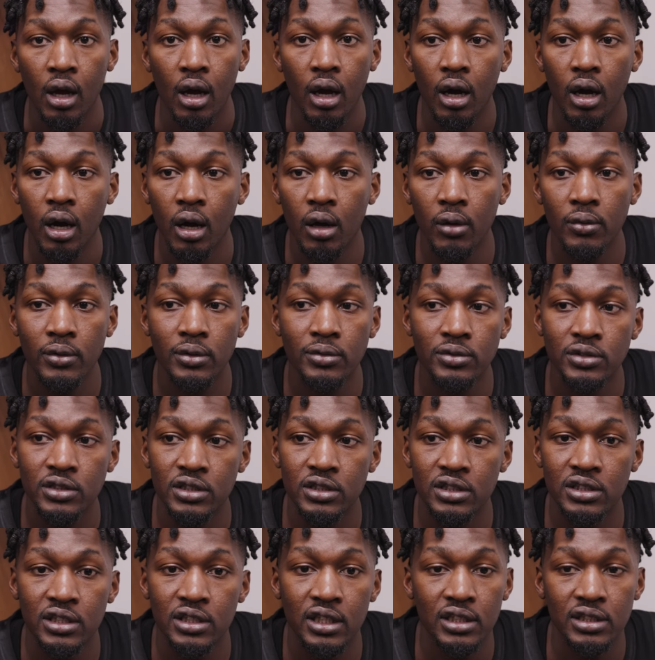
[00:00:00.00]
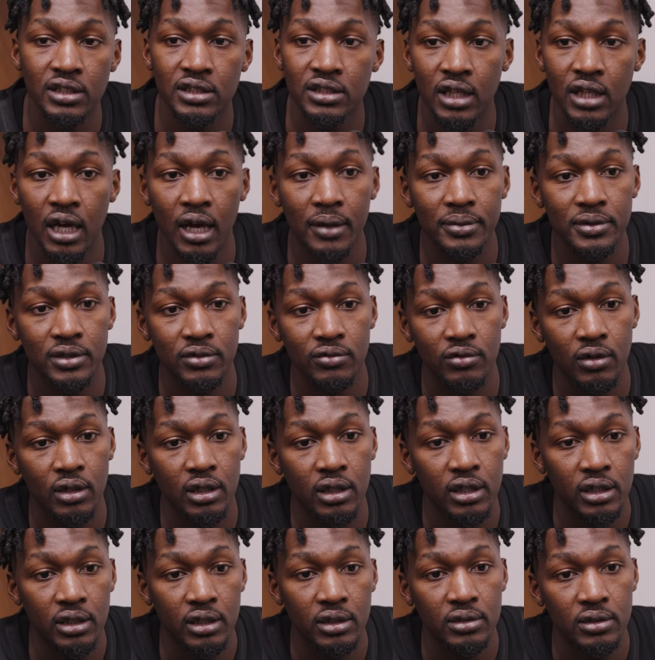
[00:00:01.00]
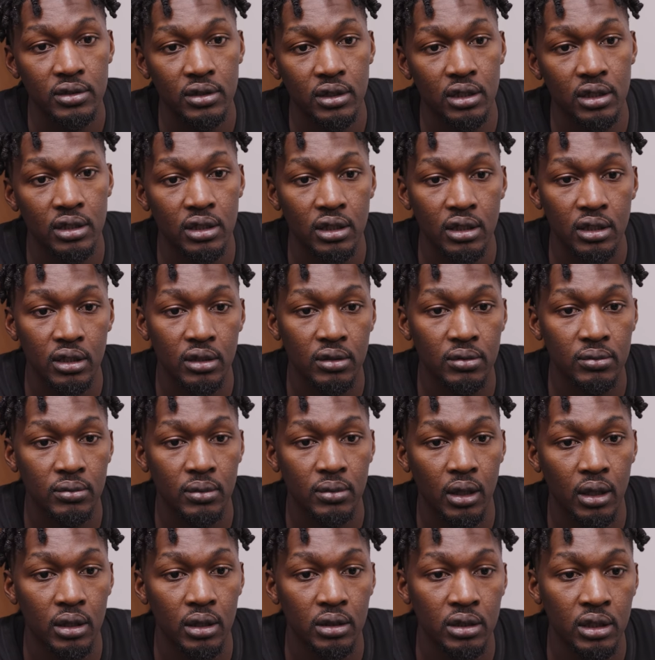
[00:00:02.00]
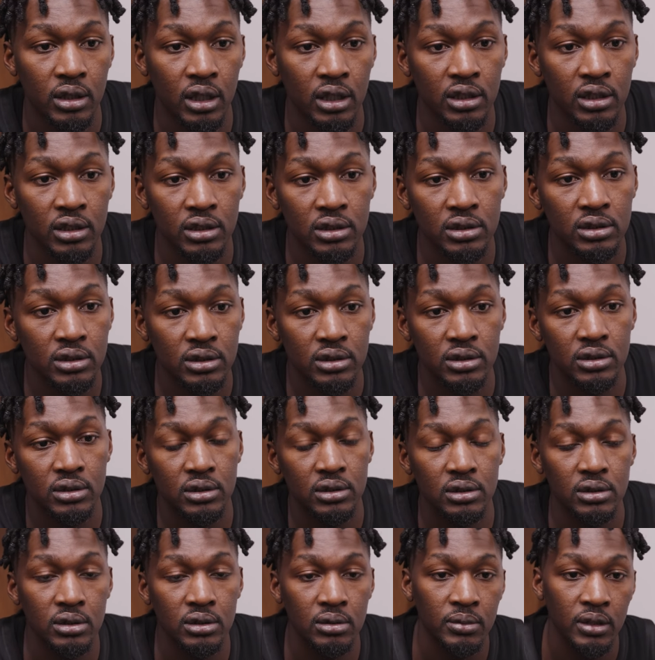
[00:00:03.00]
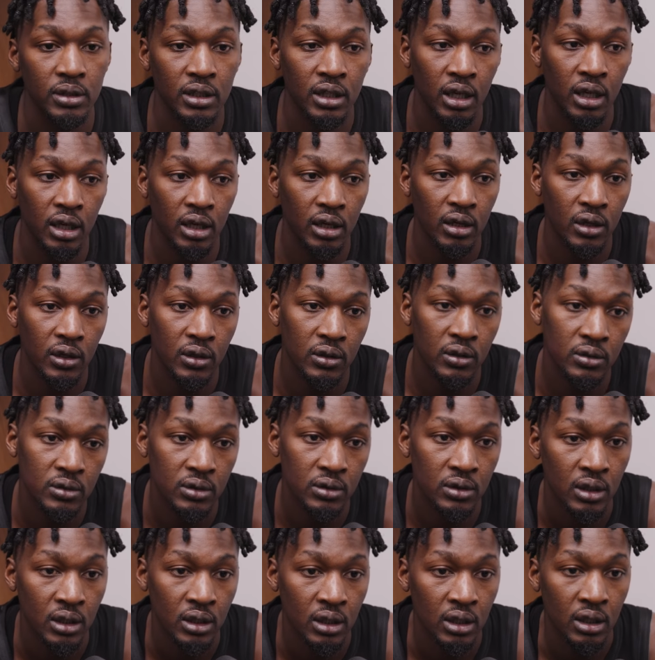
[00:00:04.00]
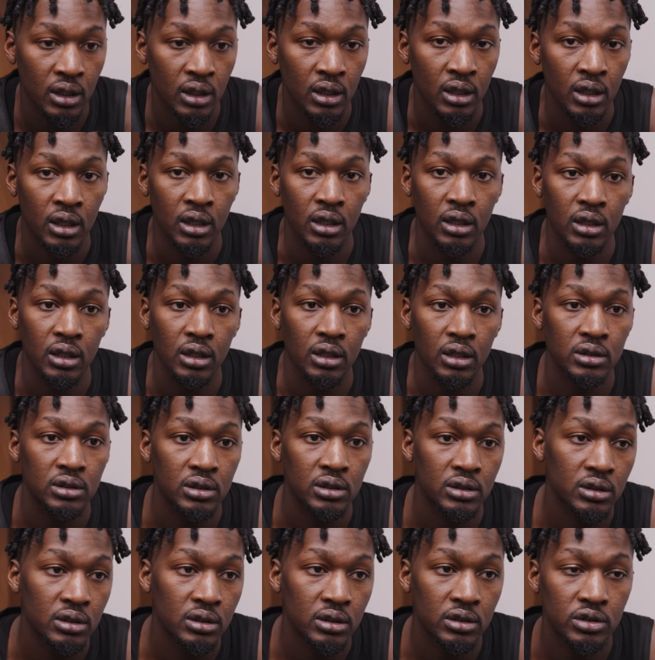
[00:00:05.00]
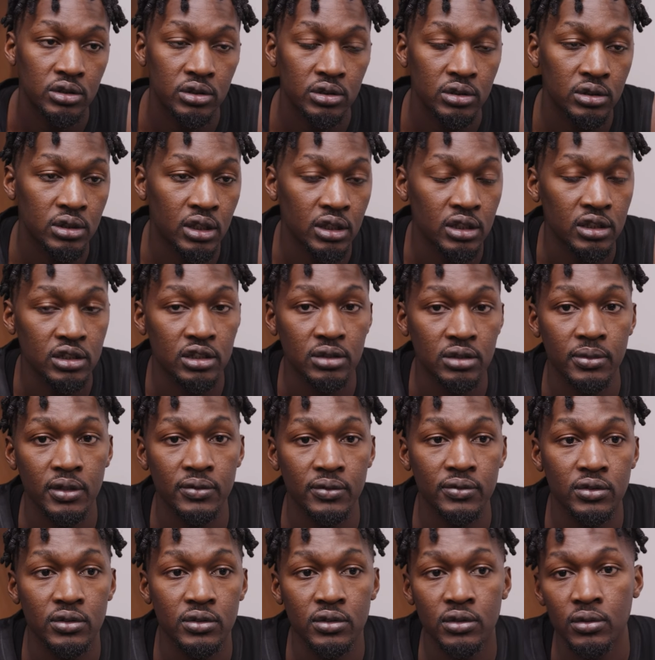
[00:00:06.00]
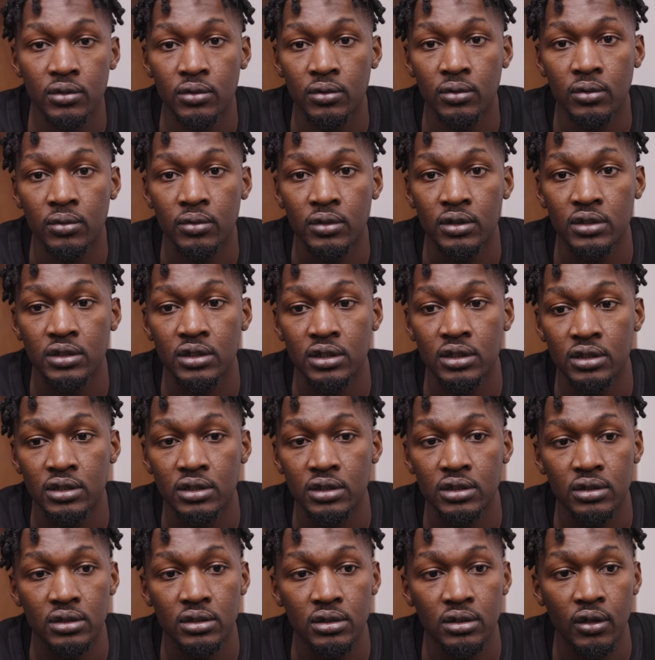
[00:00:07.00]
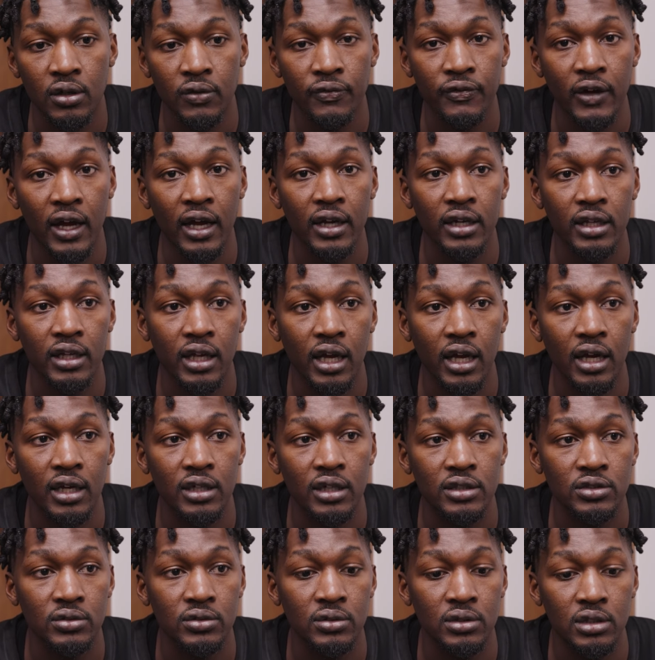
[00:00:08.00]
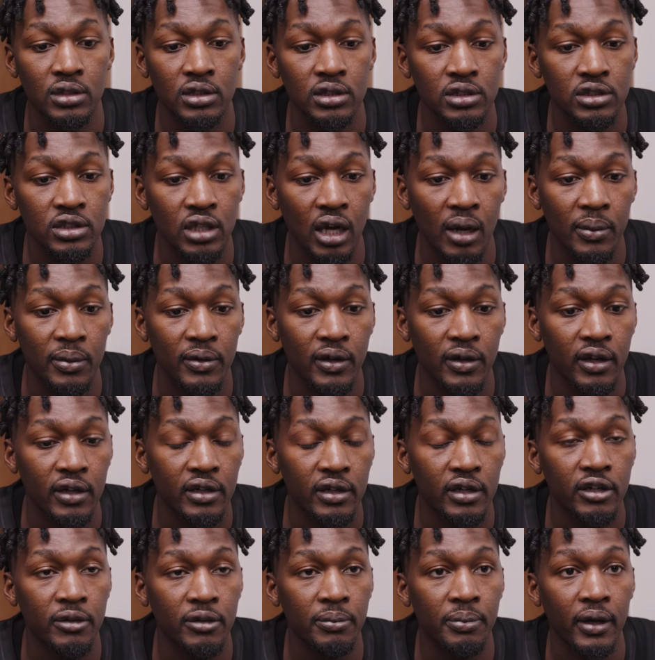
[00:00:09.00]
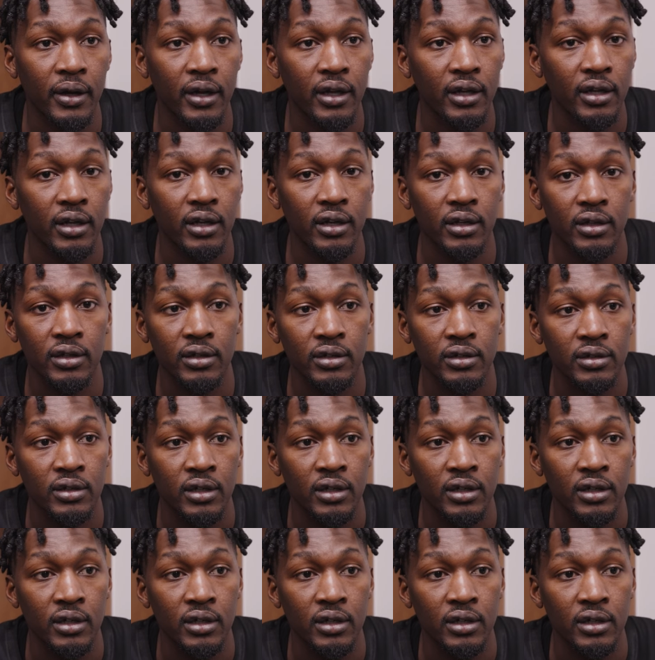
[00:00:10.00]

Um, we were just getting stops and running, and um, Dennis and Mikal, uh, Dennis Smith too was just you know finding guys, doing a good job of getting in the paint and